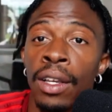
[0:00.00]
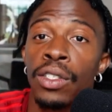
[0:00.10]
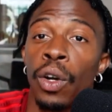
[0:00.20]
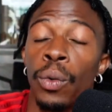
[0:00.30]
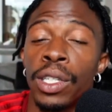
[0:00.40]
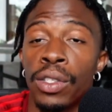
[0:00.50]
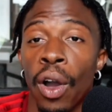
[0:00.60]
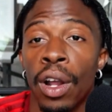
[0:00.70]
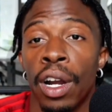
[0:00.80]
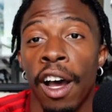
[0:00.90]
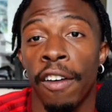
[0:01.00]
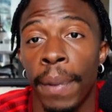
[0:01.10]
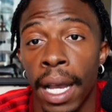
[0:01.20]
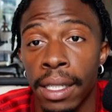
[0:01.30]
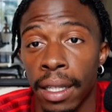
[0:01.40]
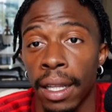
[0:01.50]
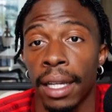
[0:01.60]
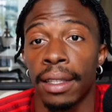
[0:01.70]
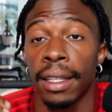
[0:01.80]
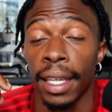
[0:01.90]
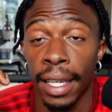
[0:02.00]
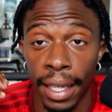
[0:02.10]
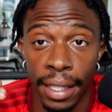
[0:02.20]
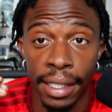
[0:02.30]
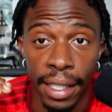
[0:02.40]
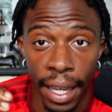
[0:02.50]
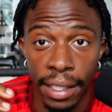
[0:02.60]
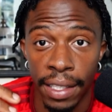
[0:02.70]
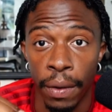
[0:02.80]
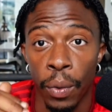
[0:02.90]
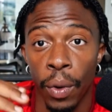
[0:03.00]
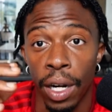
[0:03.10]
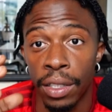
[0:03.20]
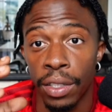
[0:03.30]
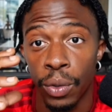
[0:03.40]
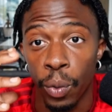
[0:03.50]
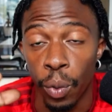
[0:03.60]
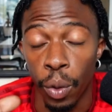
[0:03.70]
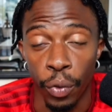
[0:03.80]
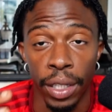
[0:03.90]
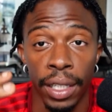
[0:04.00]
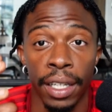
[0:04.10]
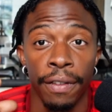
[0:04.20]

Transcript: So we started off by selecting the key states that we wanted to really